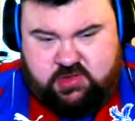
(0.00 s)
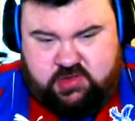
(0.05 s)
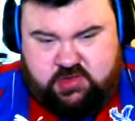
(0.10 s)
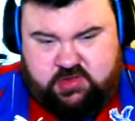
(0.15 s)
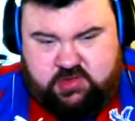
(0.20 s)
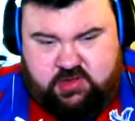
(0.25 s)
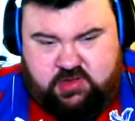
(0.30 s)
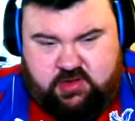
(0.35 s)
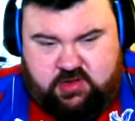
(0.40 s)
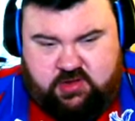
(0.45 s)

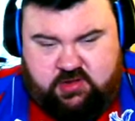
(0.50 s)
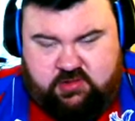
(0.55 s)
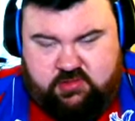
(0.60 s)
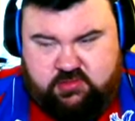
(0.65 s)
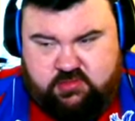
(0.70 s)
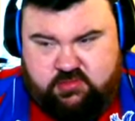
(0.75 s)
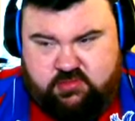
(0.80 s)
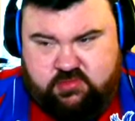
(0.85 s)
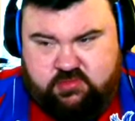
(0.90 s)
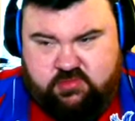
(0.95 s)
you know,
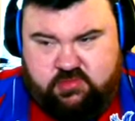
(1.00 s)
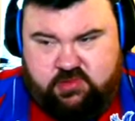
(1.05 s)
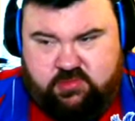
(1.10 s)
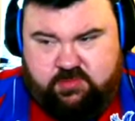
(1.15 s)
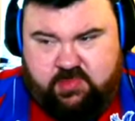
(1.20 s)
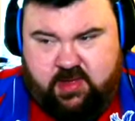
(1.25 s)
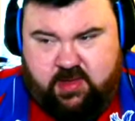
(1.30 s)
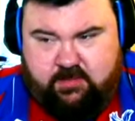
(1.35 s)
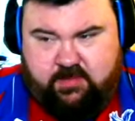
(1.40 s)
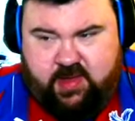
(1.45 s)

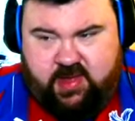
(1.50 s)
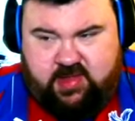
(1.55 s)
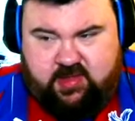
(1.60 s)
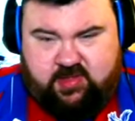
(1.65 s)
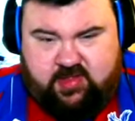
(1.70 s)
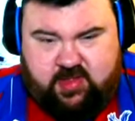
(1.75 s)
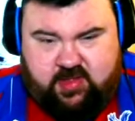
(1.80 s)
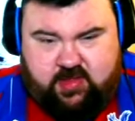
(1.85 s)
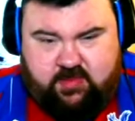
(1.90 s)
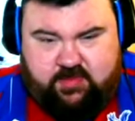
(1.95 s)
bit of
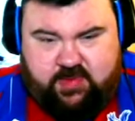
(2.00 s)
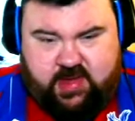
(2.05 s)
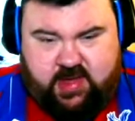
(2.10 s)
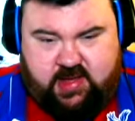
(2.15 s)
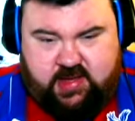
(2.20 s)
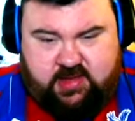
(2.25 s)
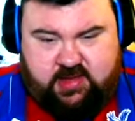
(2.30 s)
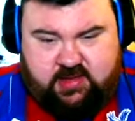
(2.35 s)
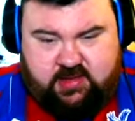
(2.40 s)
pace at the back.